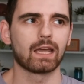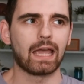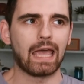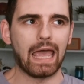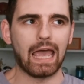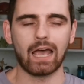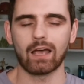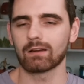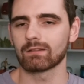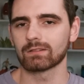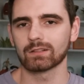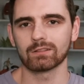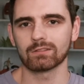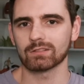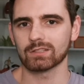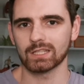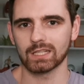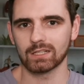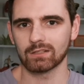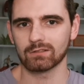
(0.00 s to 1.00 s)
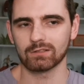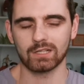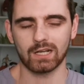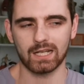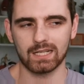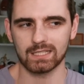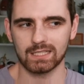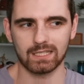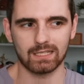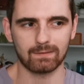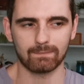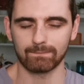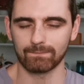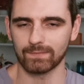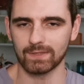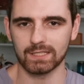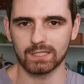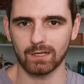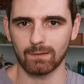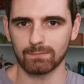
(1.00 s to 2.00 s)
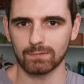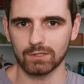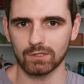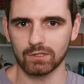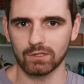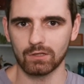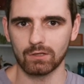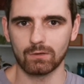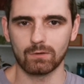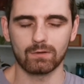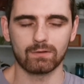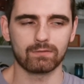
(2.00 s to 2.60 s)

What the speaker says: However you're synergizing is up to you